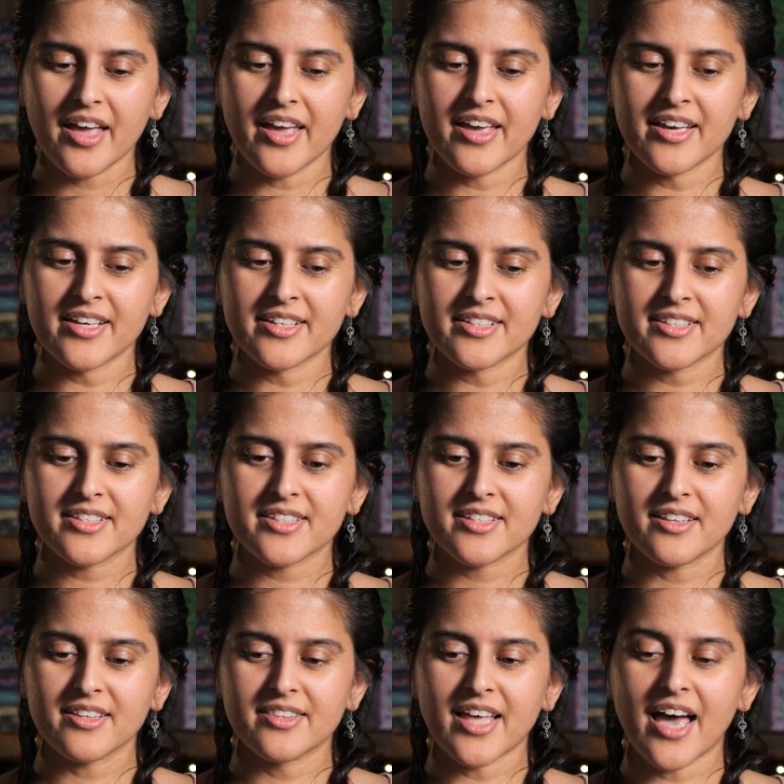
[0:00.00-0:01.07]

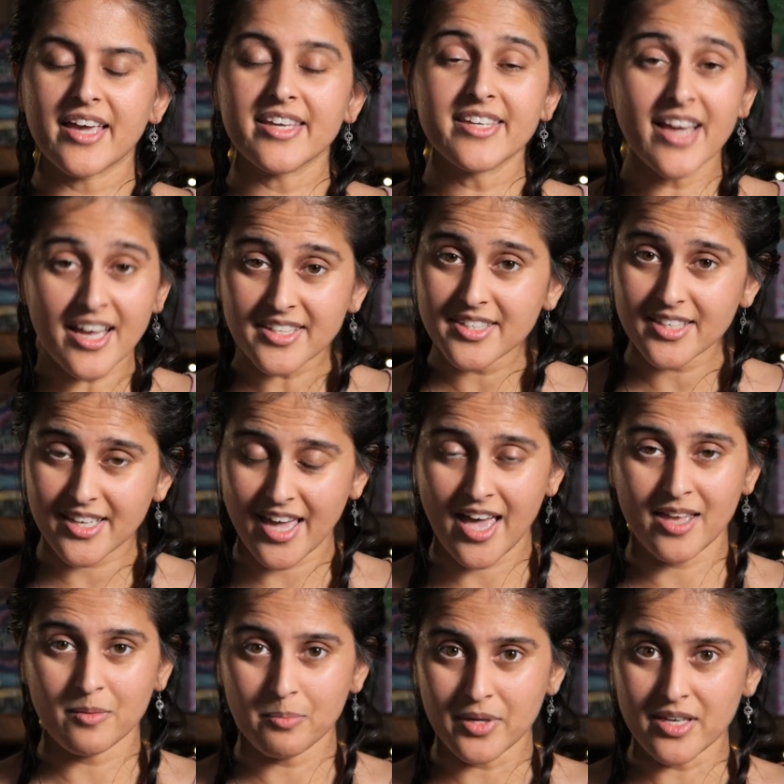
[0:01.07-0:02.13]
is that yes, it
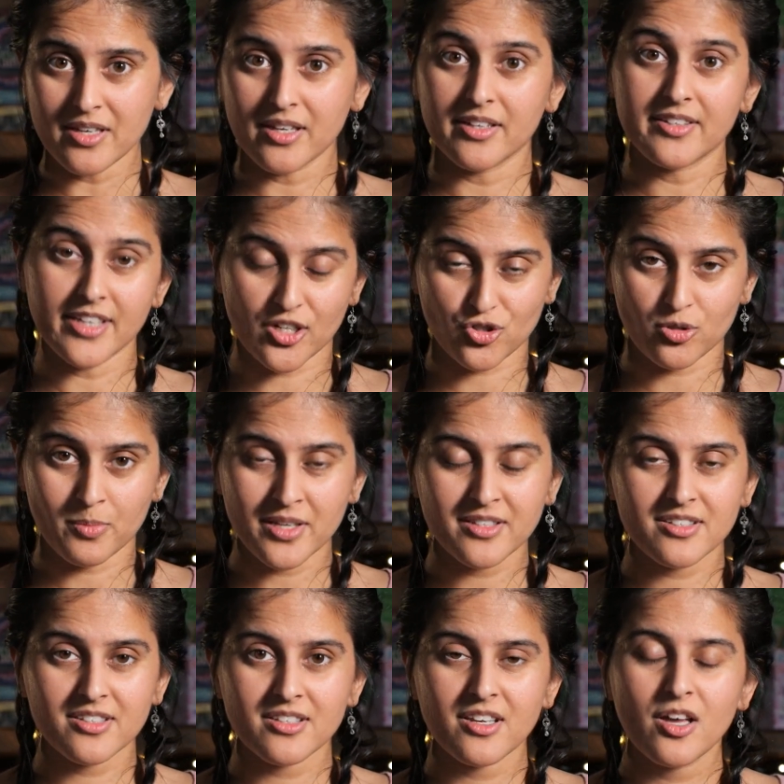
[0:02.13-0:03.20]
can be a
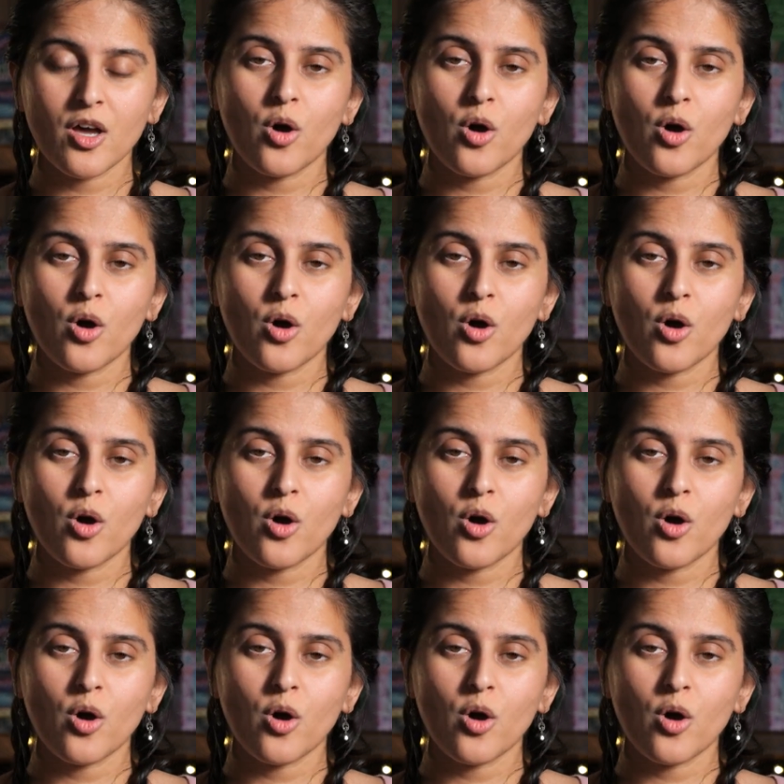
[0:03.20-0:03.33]
detriment